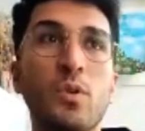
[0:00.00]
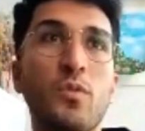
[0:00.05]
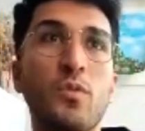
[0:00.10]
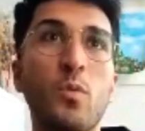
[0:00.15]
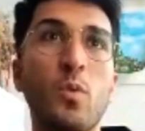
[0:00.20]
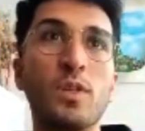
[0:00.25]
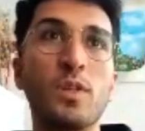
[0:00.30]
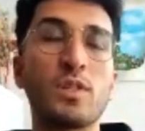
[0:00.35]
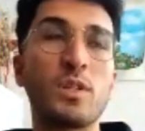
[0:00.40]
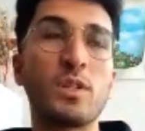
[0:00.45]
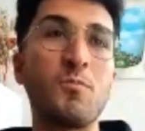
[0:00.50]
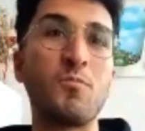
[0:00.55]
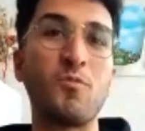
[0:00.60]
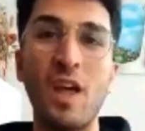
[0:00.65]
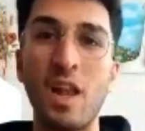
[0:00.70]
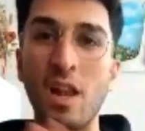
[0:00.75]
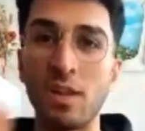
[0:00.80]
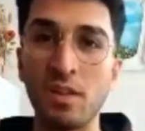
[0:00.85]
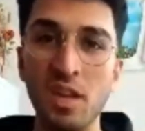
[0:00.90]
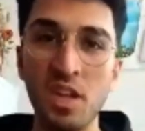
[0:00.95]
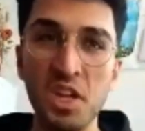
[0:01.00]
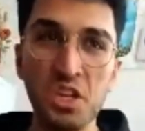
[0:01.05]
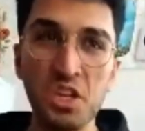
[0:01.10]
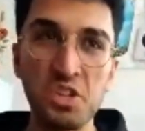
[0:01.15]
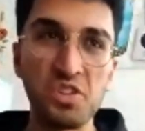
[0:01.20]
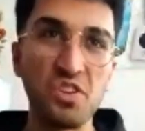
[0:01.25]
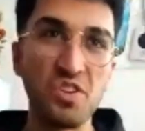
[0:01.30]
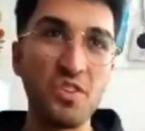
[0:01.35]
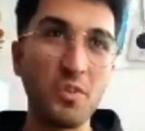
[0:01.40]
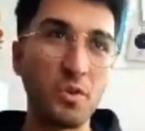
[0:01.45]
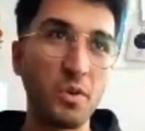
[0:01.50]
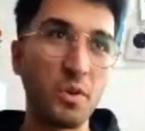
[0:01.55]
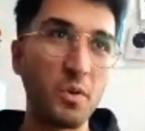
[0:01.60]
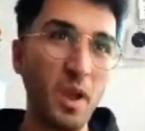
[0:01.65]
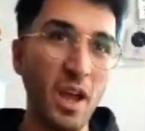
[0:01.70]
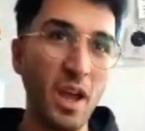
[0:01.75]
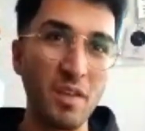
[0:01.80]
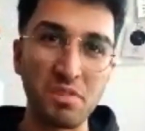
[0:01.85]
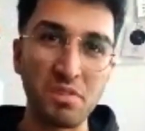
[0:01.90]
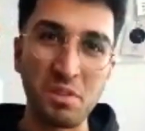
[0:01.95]
if you want some validation or
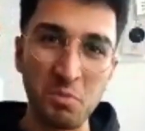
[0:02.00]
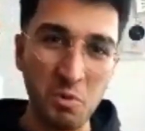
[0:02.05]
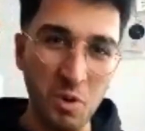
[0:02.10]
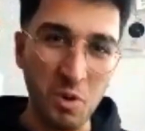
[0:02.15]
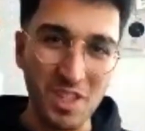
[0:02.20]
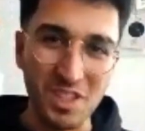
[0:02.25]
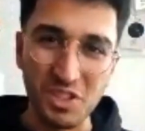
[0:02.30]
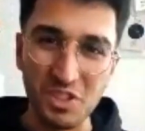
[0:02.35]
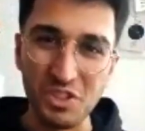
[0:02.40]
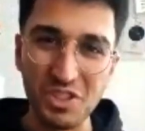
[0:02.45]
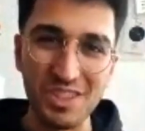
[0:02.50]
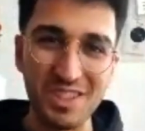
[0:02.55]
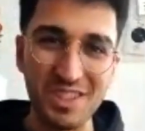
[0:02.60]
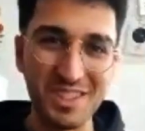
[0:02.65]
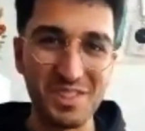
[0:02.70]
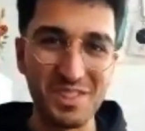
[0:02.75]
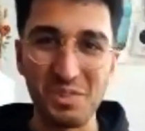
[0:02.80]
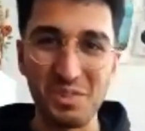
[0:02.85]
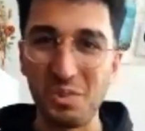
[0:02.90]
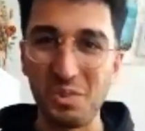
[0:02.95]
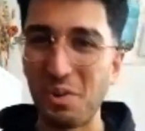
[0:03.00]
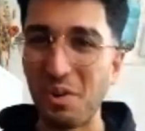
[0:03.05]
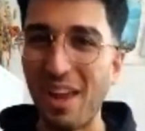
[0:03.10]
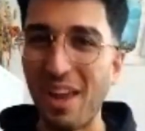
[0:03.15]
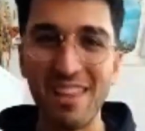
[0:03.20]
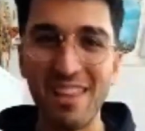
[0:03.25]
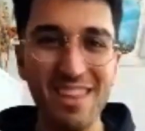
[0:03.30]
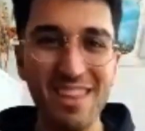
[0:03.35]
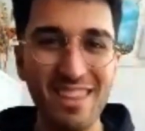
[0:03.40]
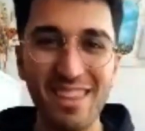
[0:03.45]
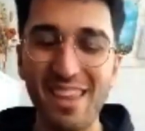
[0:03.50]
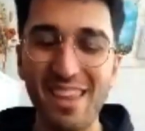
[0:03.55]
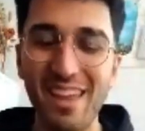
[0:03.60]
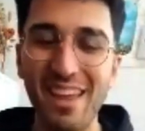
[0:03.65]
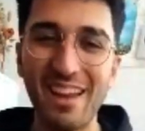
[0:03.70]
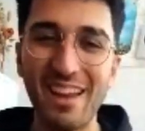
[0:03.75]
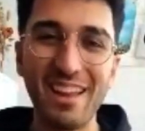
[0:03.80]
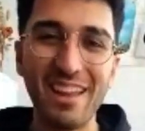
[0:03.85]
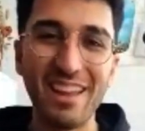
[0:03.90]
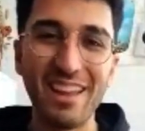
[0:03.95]
you have some questions or
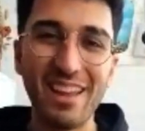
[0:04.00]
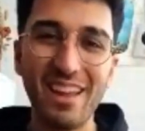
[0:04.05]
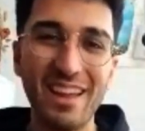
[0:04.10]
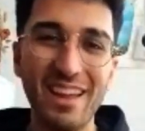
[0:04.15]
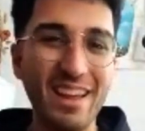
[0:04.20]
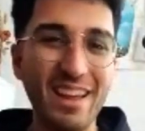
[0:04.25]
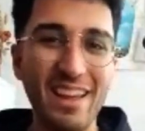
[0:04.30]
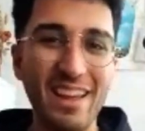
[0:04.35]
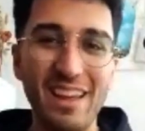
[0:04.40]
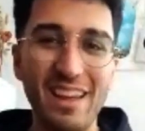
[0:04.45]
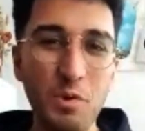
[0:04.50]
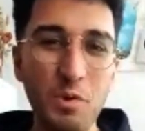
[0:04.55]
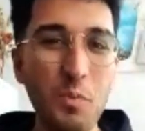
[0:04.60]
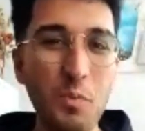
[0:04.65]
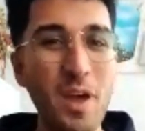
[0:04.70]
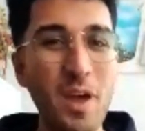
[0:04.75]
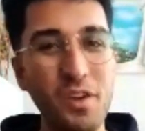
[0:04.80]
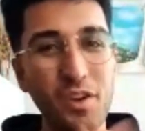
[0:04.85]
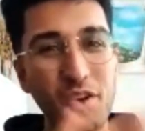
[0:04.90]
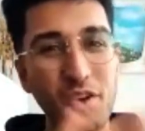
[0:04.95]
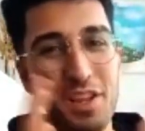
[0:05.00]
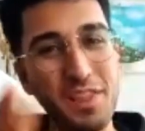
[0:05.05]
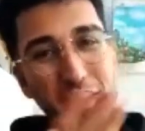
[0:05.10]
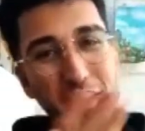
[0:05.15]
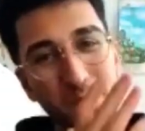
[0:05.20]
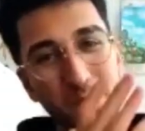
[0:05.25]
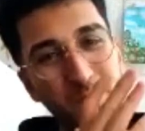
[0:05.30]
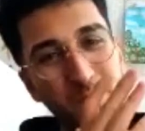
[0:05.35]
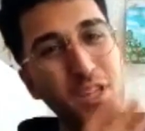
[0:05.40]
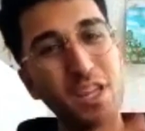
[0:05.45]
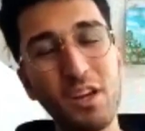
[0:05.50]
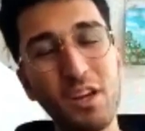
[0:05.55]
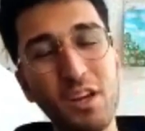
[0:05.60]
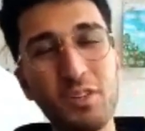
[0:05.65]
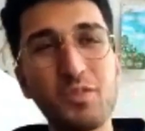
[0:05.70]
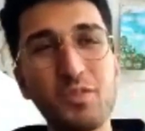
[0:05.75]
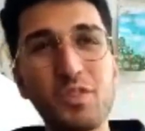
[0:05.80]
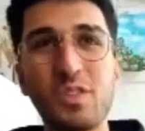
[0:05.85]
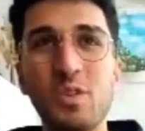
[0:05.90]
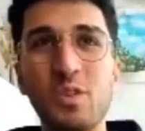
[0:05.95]
anything, who better than
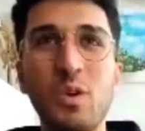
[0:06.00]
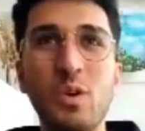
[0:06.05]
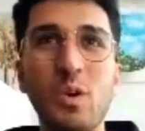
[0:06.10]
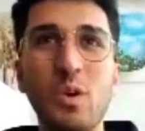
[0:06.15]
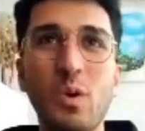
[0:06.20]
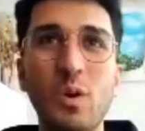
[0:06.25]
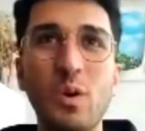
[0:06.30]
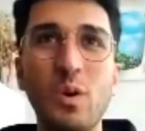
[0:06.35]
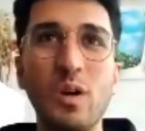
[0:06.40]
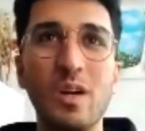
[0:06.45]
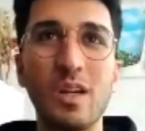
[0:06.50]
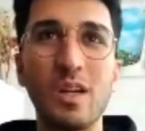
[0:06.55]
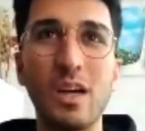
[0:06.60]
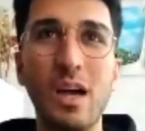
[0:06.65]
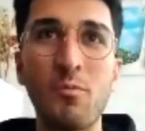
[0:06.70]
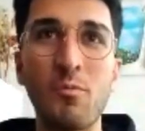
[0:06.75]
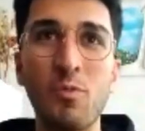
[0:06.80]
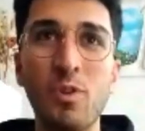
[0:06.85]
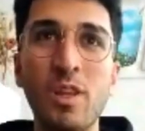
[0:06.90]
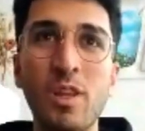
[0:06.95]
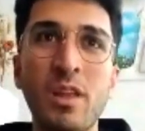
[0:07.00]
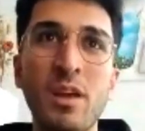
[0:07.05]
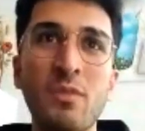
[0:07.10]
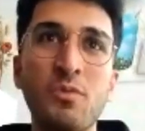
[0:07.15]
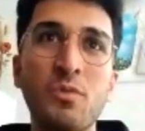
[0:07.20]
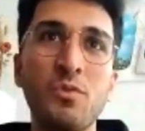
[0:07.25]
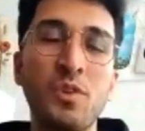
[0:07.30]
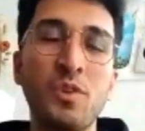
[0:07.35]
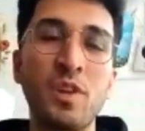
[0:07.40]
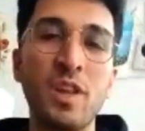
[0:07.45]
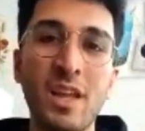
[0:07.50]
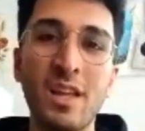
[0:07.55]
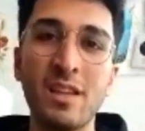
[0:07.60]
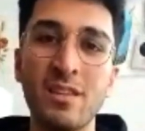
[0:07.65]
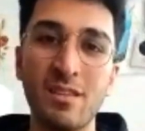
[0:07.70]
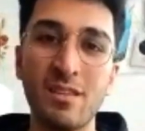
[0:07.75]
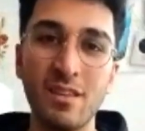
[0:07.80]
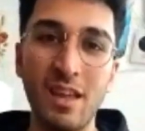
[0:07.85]
themselves? So I'm really thankful for that.